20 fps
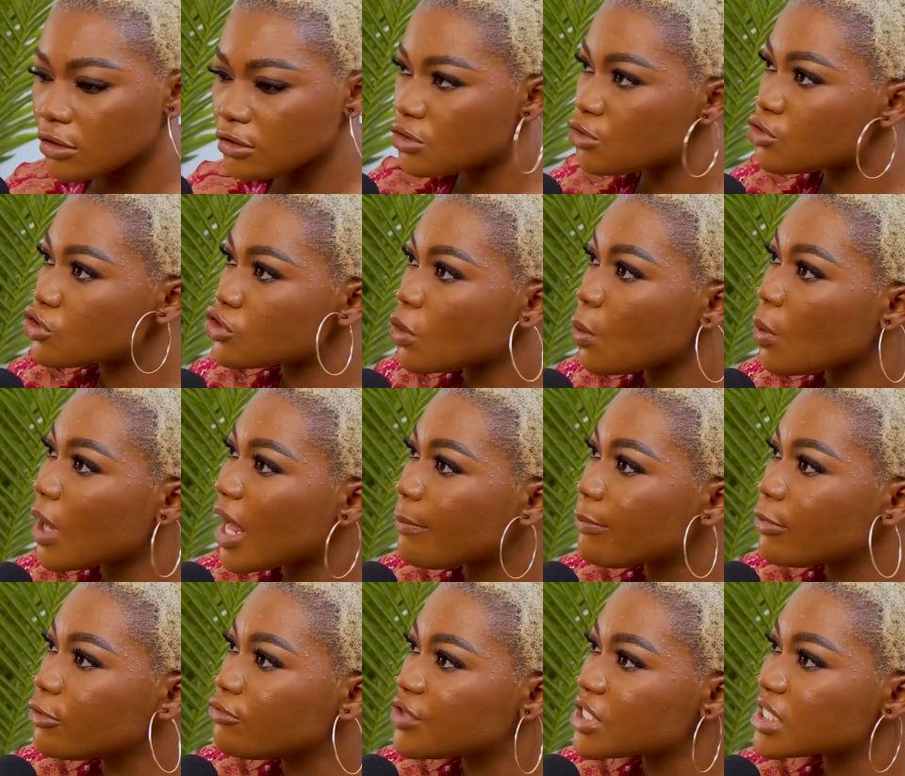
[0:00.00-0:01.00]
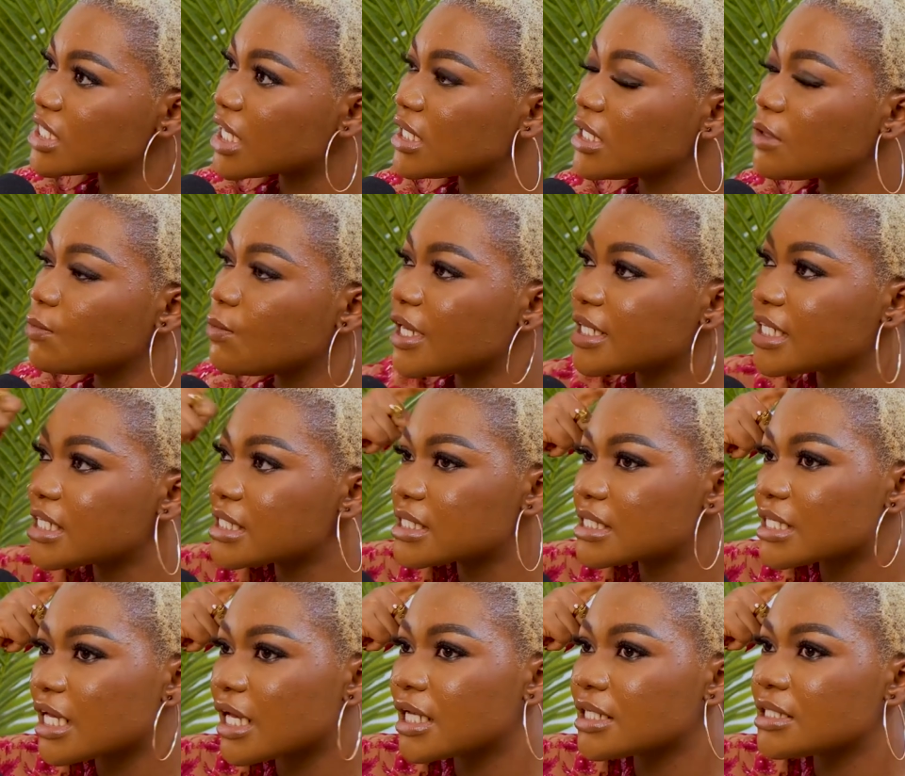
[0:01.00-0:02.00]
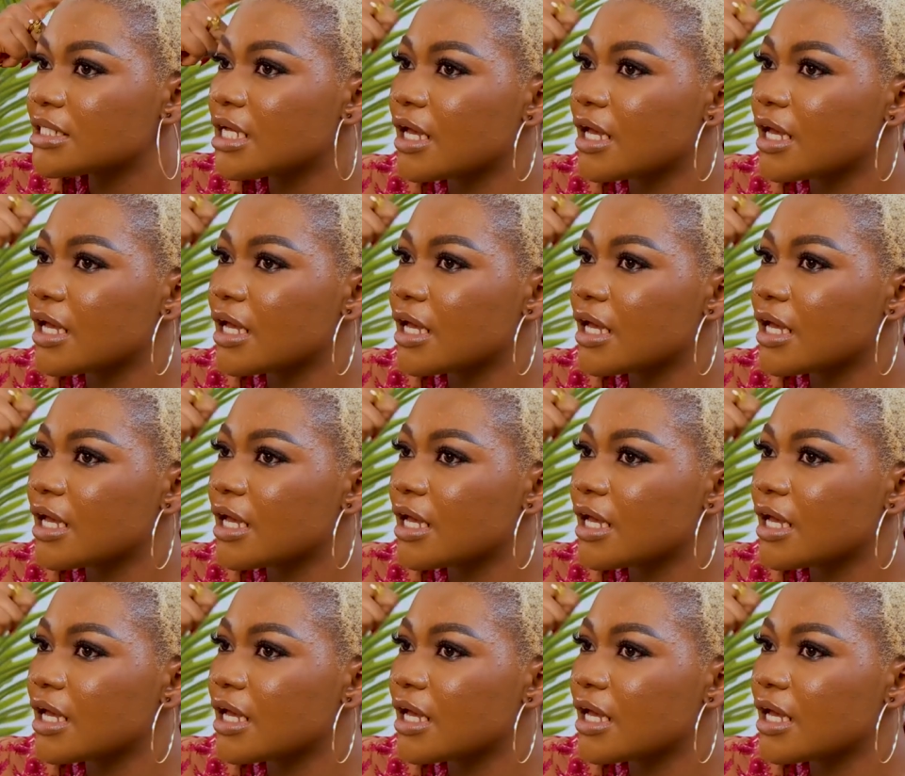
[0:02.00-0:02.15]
You saw what happened recently where they said